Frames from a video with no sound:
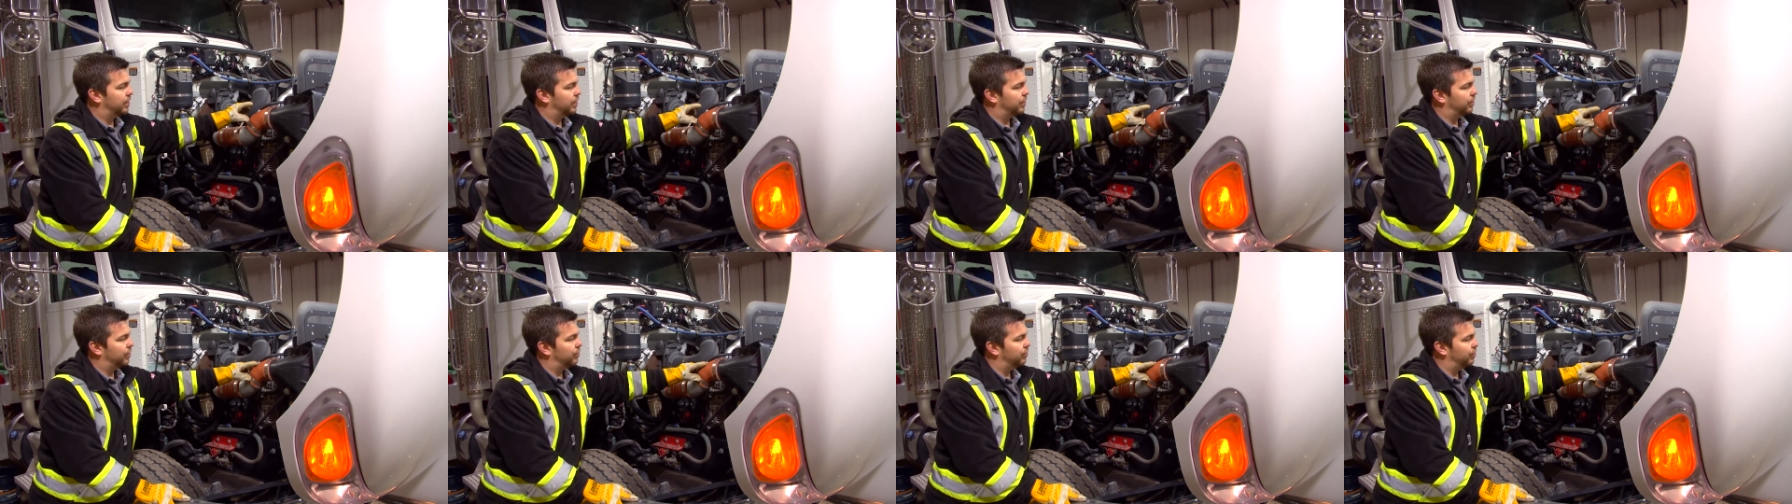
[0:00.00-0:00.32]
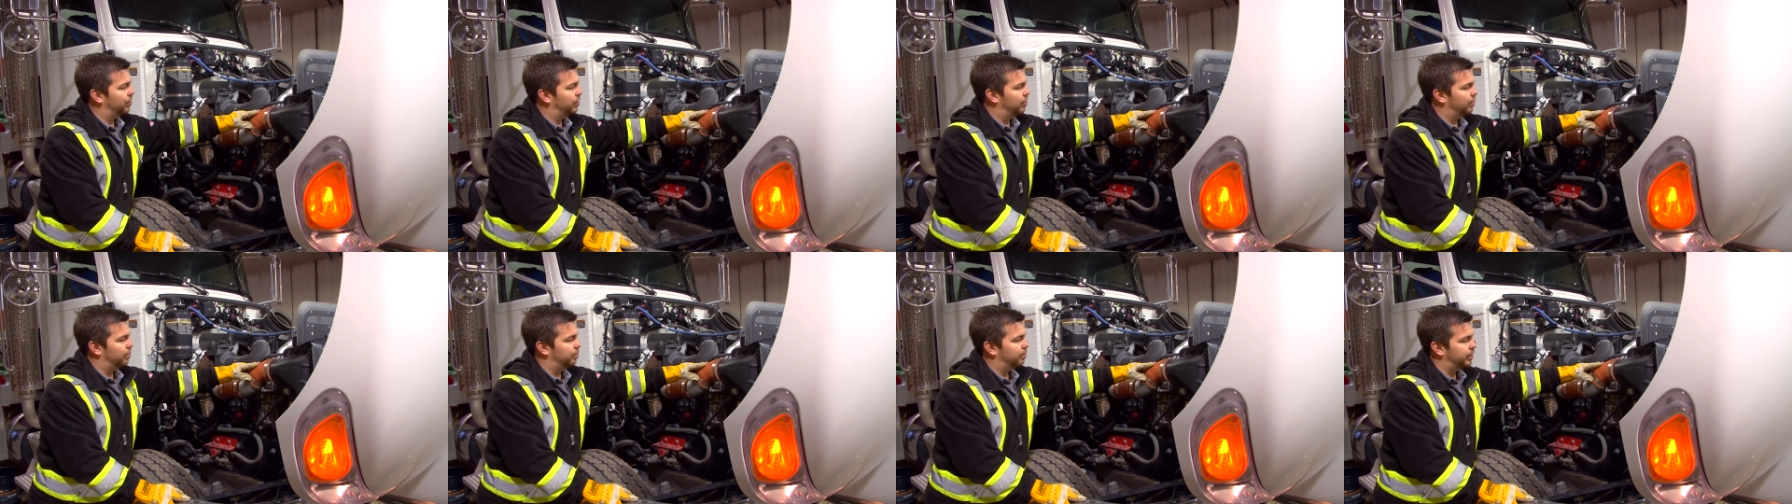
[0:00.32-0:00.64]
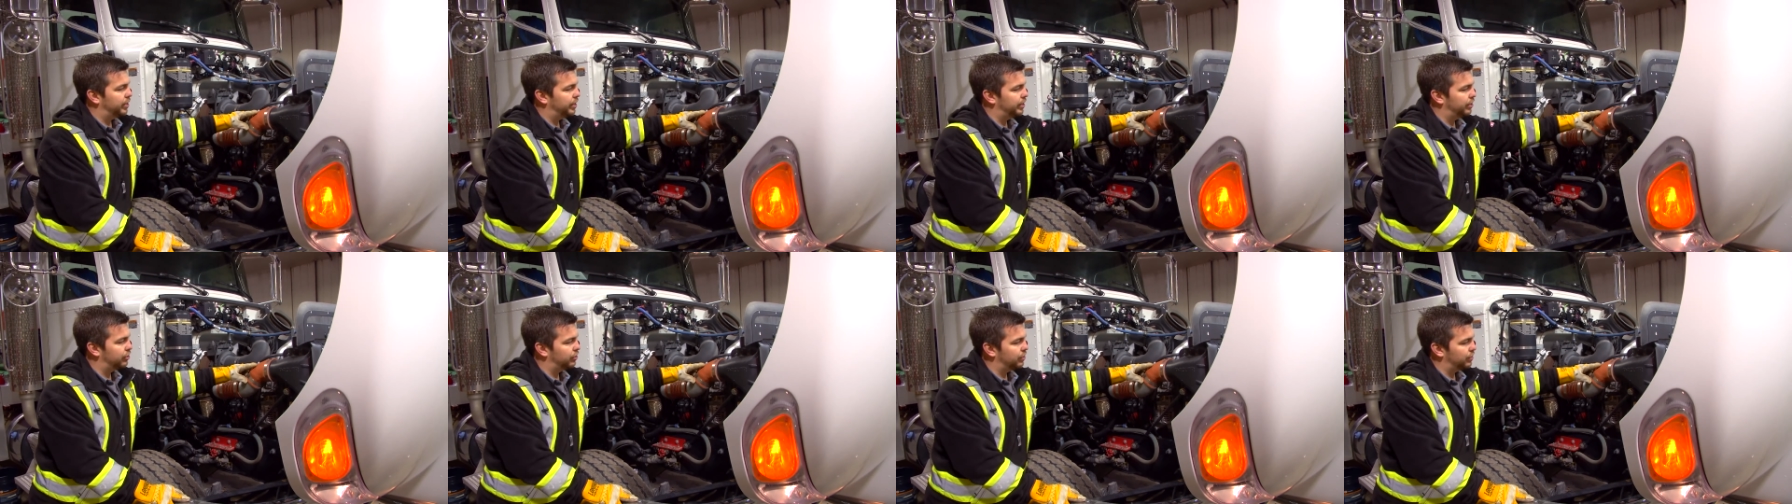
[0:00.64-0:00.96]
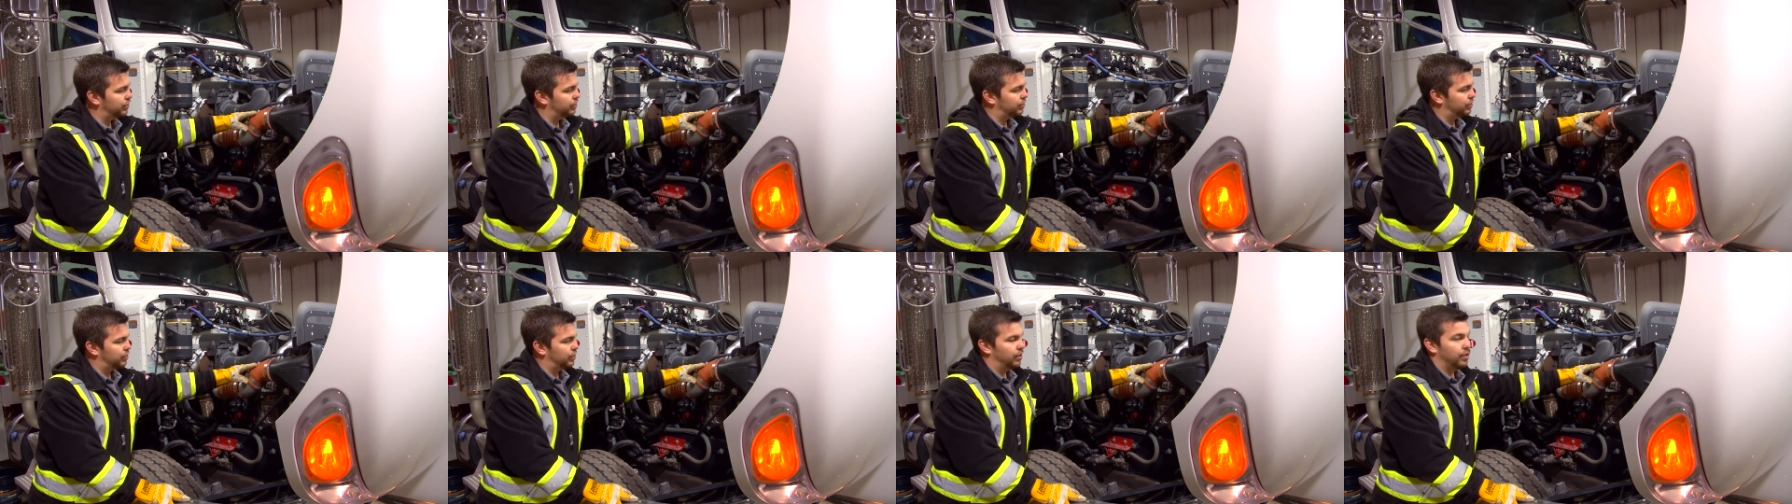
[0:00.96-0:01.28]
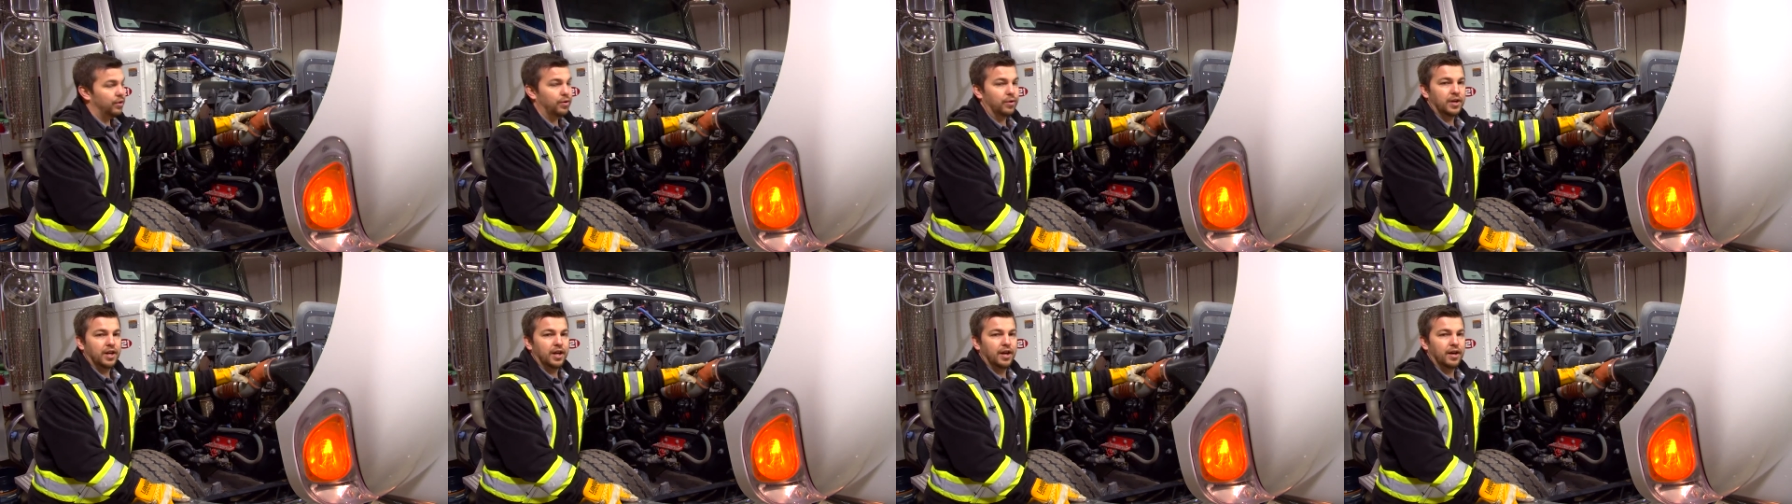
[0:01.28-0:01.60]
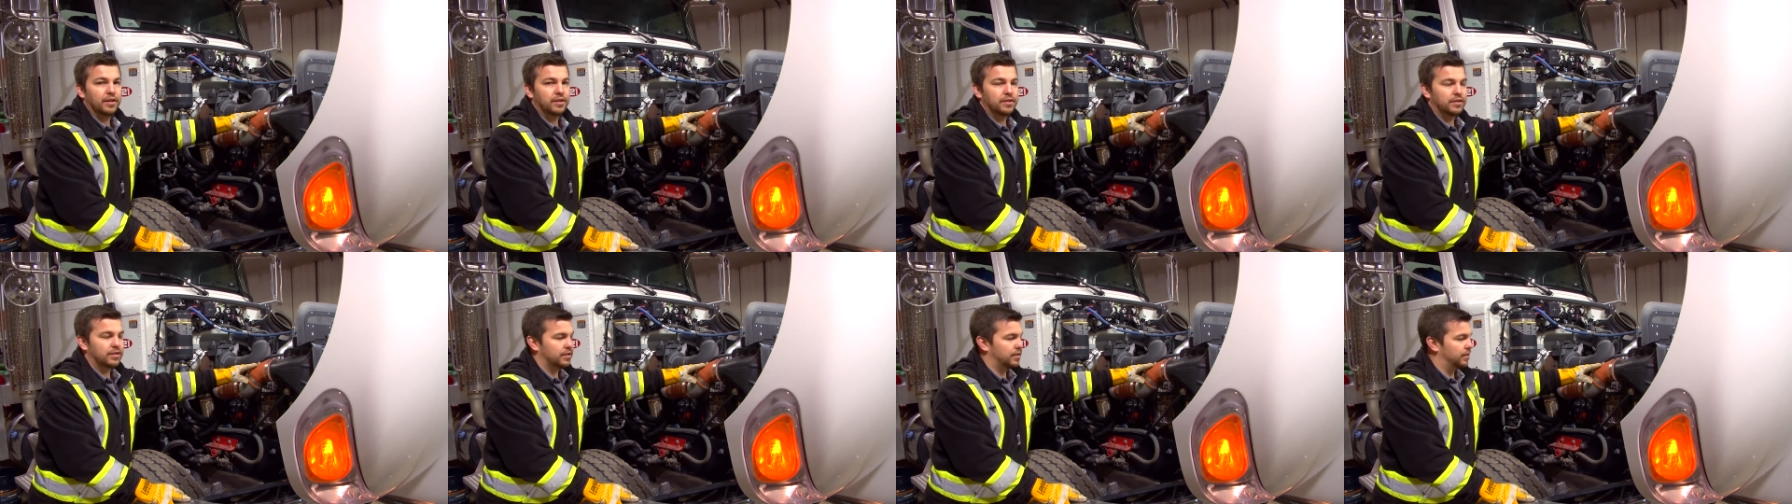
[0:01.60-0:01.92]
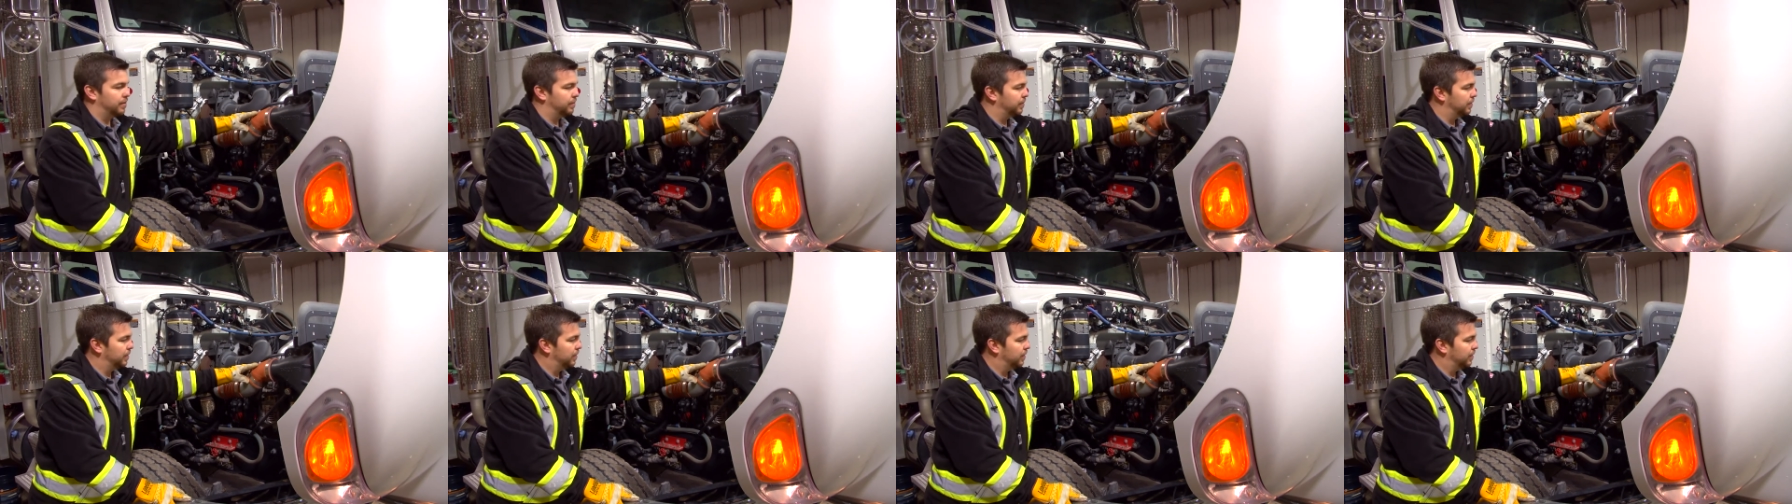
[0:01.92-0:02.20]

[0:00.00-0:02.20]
There's no abrasions, no cuts.